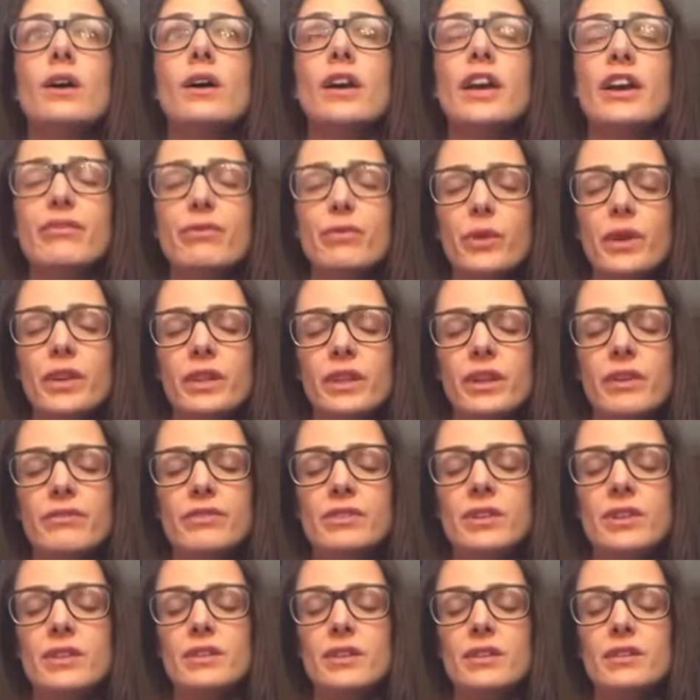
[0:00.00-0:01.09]
If we
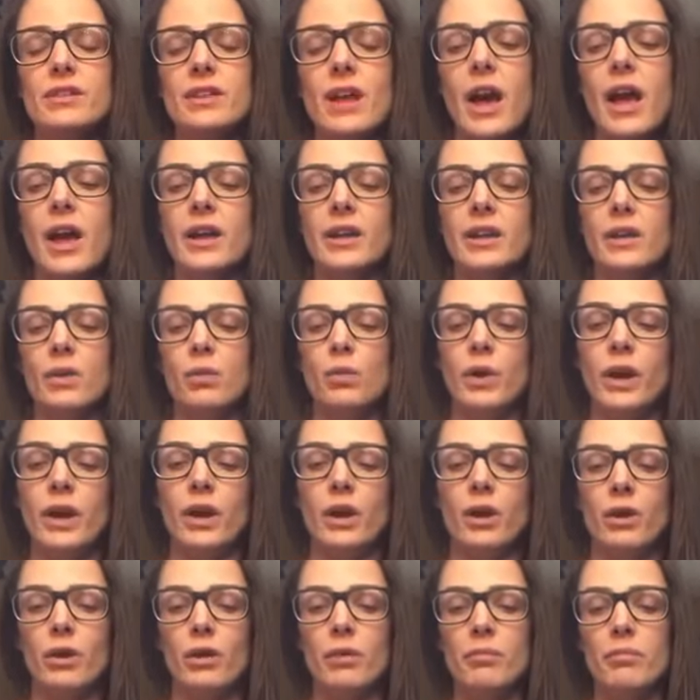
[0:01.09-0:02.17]
lived in a society
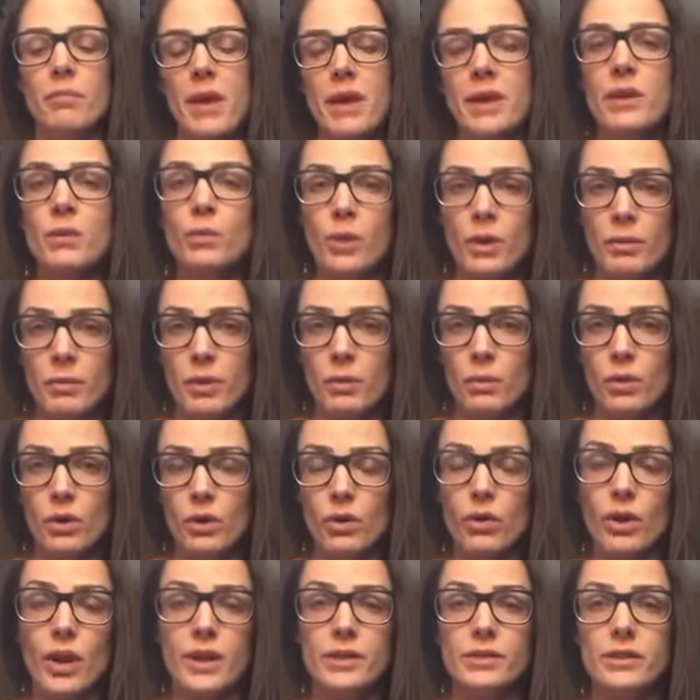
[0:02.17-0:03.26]
where men and women were
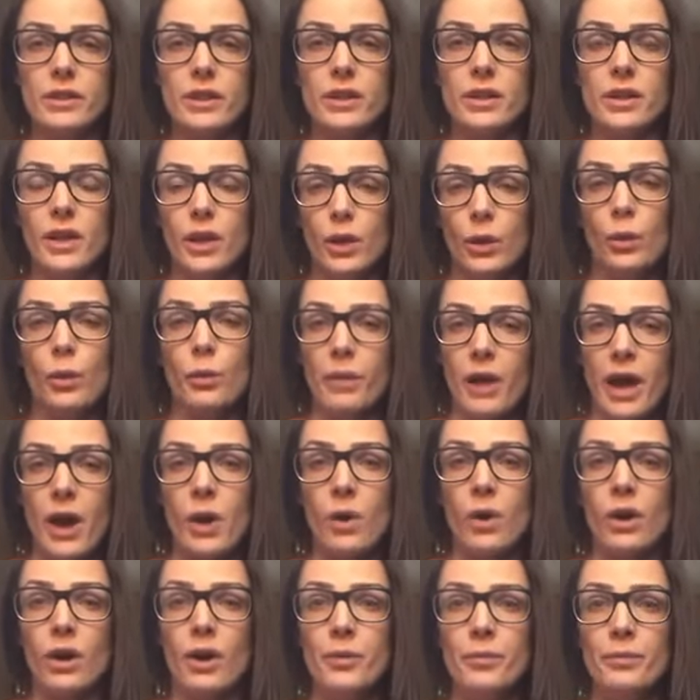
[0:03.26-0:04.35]
granted equal
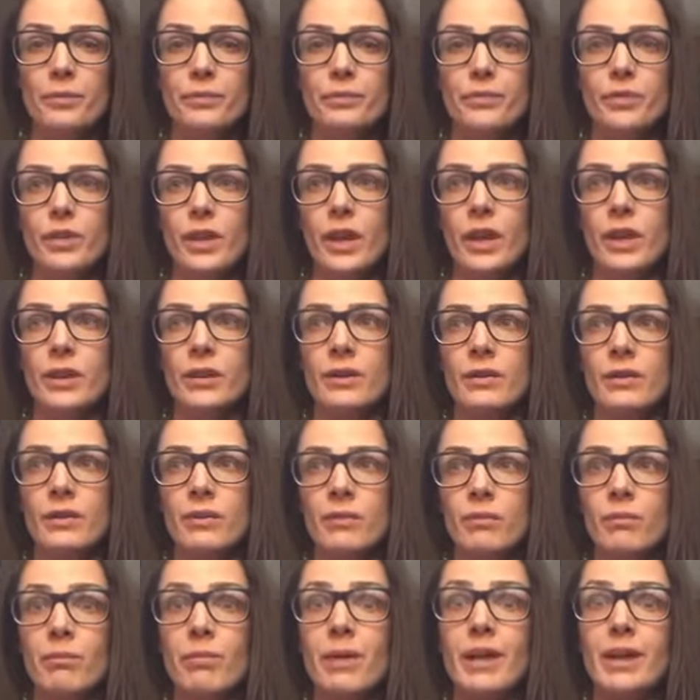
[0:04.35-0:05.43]
power
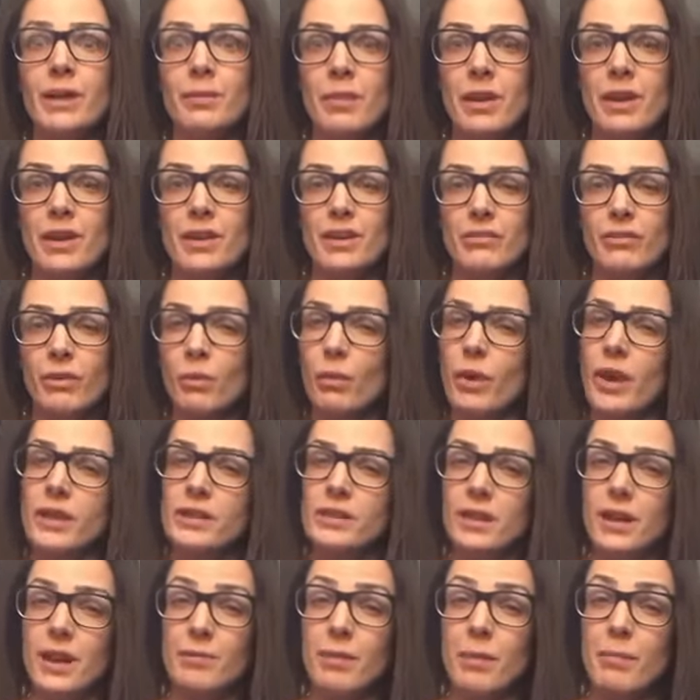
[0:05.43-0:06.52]
in many, many different
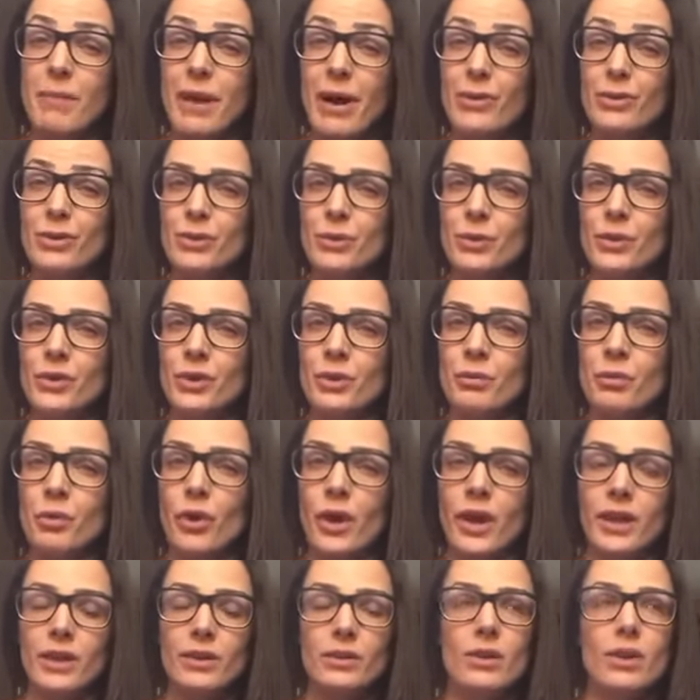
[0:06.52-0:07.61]
ways that I'm about to
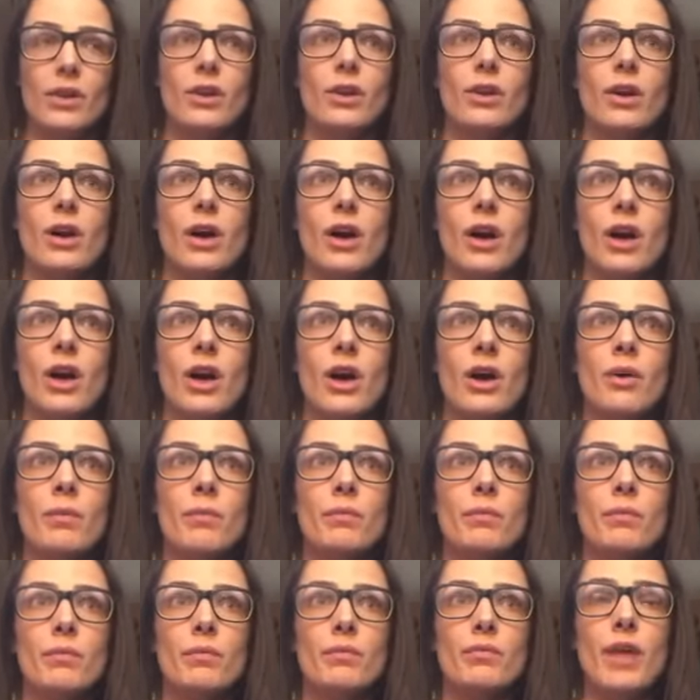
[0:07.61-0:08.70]
enumerate,
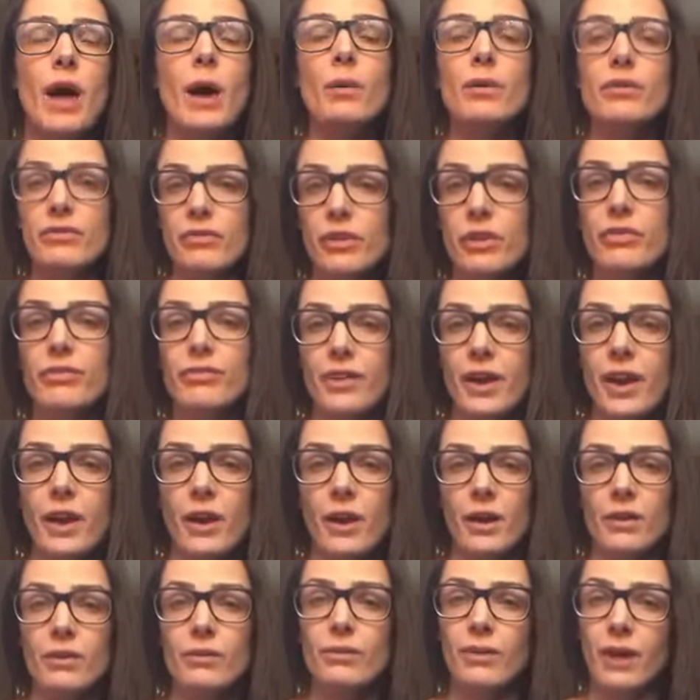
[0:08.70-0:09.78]
that would feel
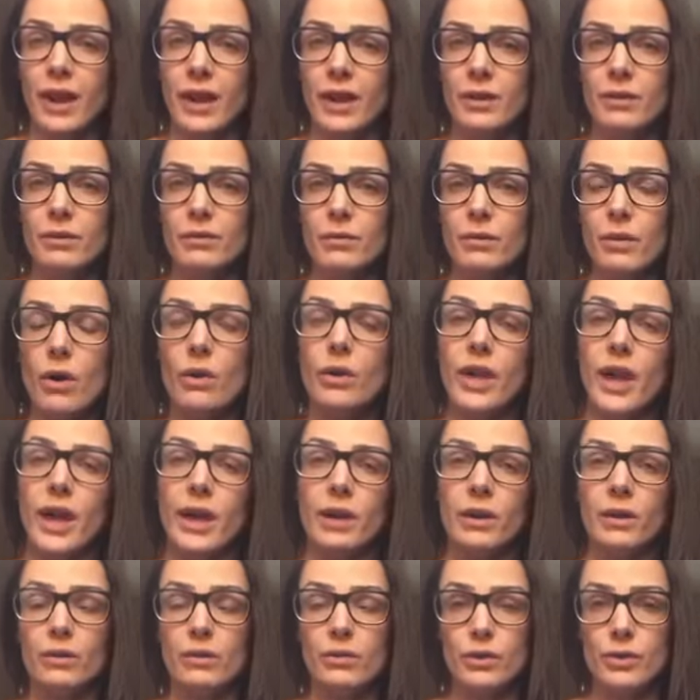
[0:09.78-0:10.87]
fair, right?
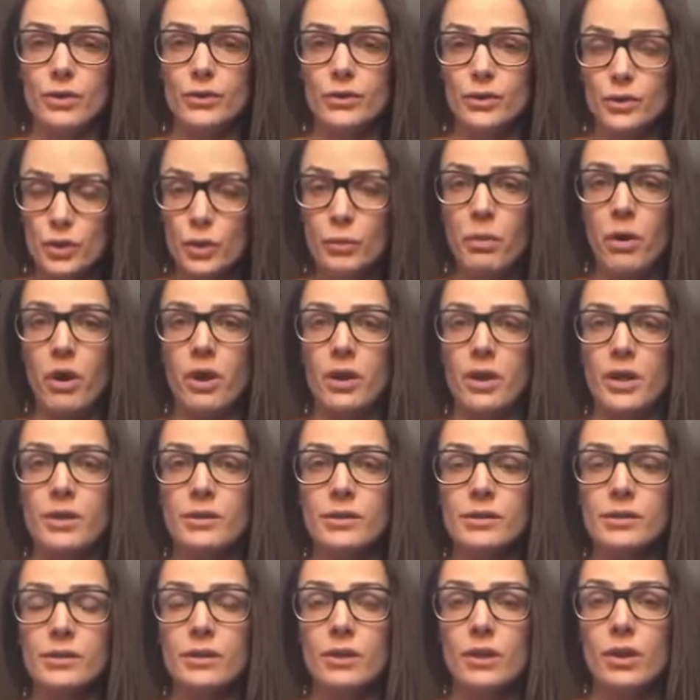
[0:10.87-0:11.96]
Okay, there's two
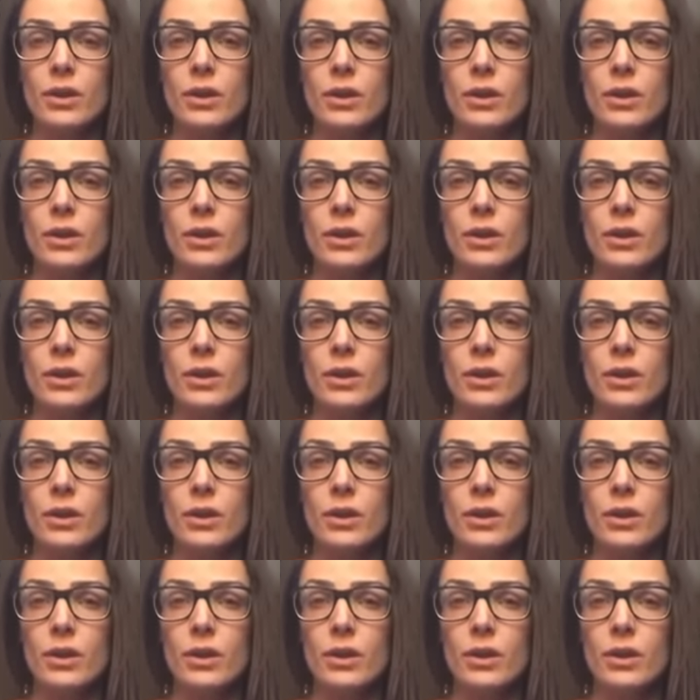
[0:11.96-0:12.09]
parties.